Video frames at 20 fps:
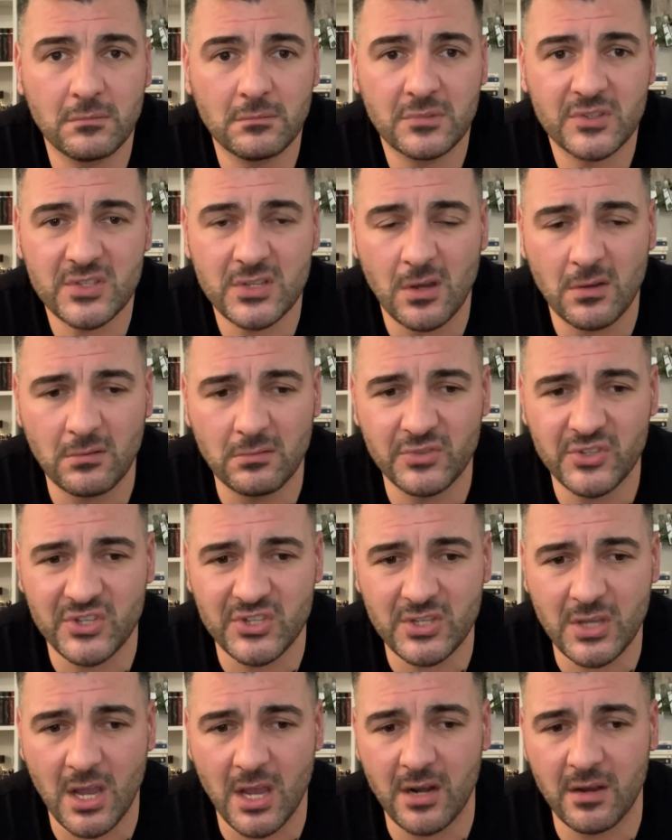So
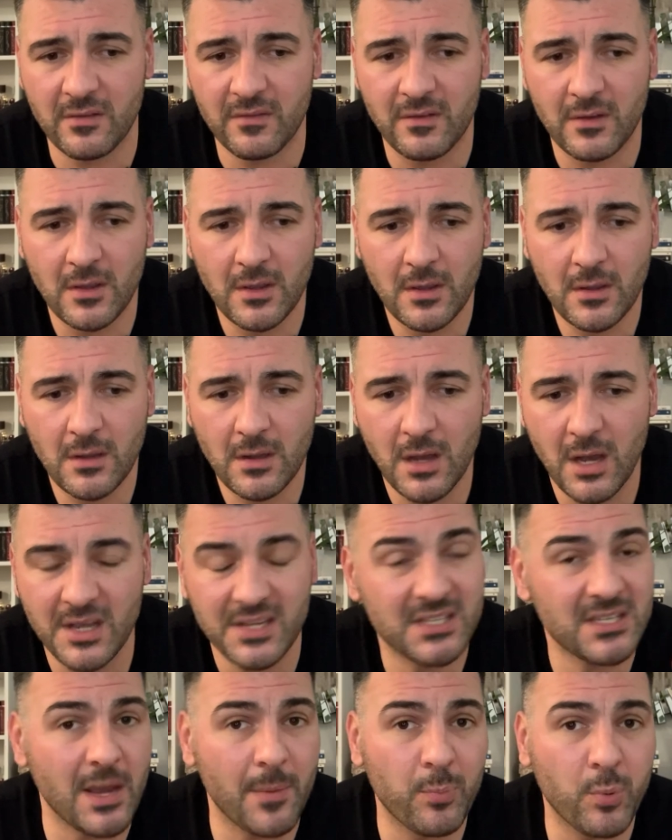just kind of
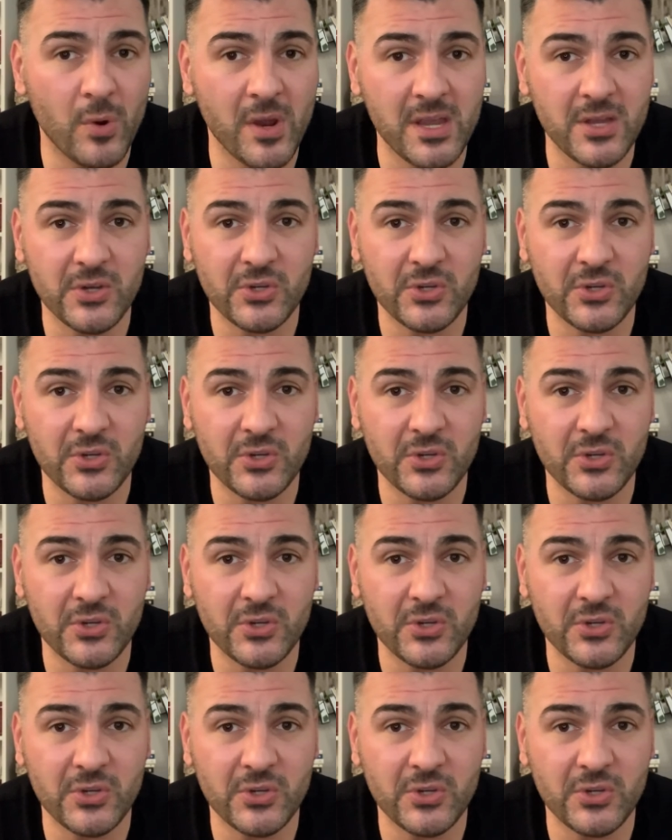separate